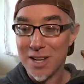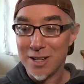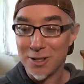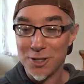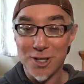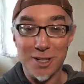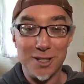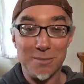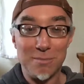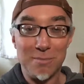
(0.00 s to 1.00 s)
listening
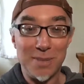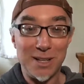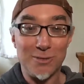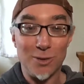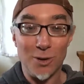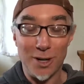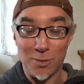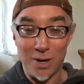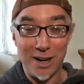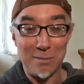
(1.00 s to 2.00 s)
to Pink Floyd,
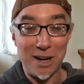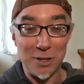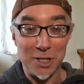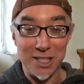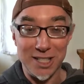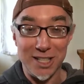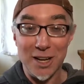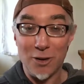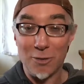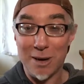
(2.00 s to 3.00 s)
wearing my hoodie,
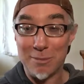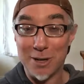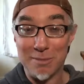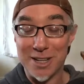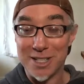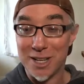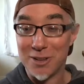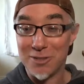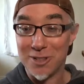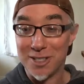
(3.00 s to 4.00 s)
remembering
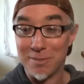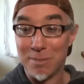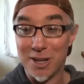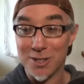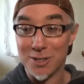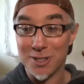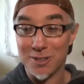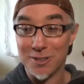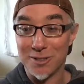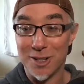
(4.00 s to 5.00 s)
myself as a
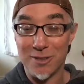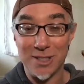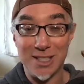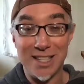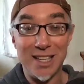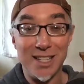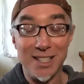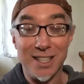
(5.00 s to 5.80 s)
puzzle-loving kid.